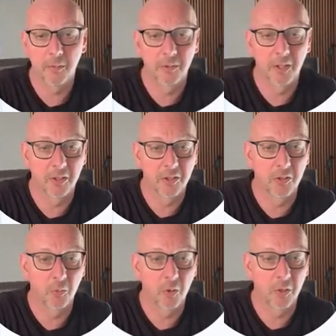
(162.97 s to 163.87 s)
Since
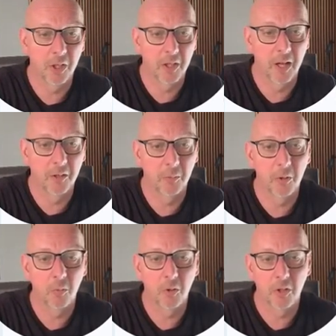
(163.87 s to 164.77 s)
this morning, it hasn't
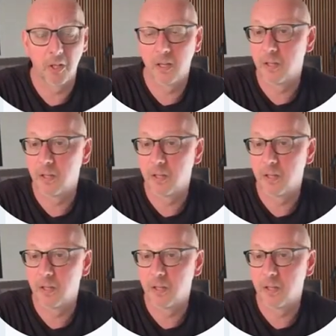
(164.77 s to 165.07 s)
been working